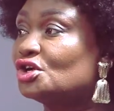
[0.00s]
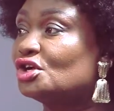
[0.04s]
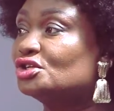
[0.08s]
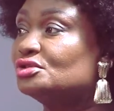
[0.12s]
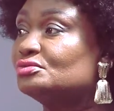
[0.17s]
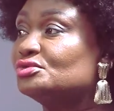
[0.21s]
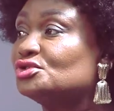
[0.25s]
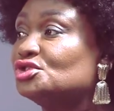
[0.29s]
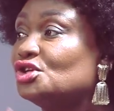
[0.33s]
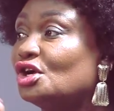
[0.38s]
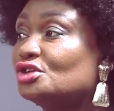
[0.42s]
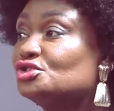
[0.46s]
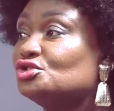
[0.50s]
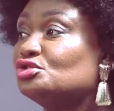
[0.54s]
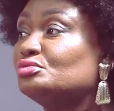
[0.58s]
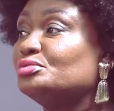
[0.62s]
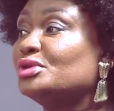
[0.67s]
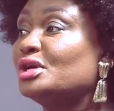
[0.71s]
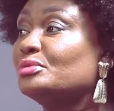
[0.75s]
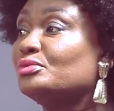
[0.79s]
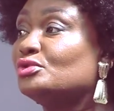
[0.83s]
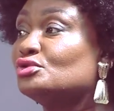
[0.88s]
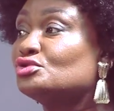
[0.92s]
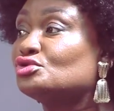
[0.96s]
church
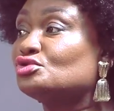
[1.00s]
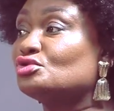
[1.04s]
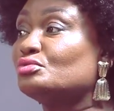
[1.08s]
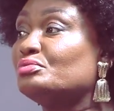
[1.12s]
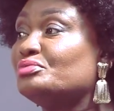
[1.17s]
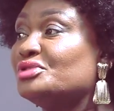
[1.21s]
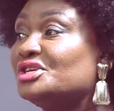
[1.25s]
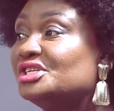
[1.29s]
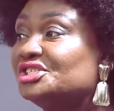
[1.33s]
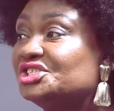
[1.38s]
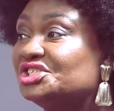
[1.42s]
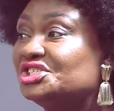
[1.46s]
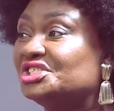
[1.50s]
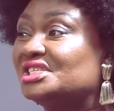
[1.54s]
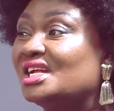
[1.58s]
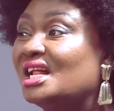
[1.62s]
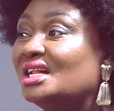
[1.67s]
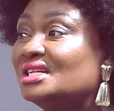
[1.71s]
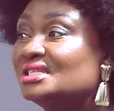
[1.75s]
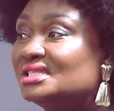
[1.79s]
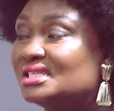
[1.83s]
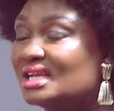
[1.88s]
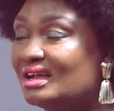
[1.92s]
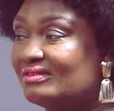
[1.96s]
should be able to be
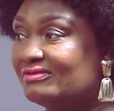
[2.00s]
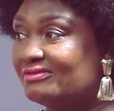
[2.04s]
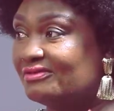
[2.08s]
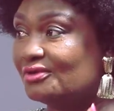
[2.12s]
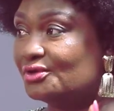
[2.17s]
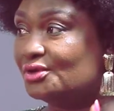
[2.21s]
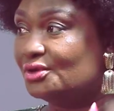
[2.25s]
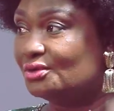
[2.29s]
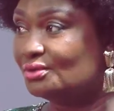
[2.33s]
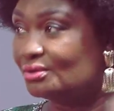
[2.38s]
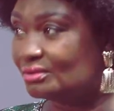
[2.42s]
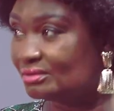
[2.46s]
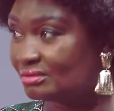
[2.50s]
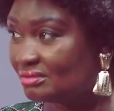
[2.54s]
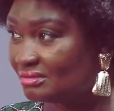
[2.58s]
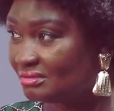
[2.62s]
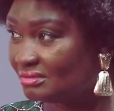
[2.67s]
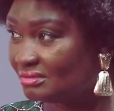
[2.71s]
shelter for you.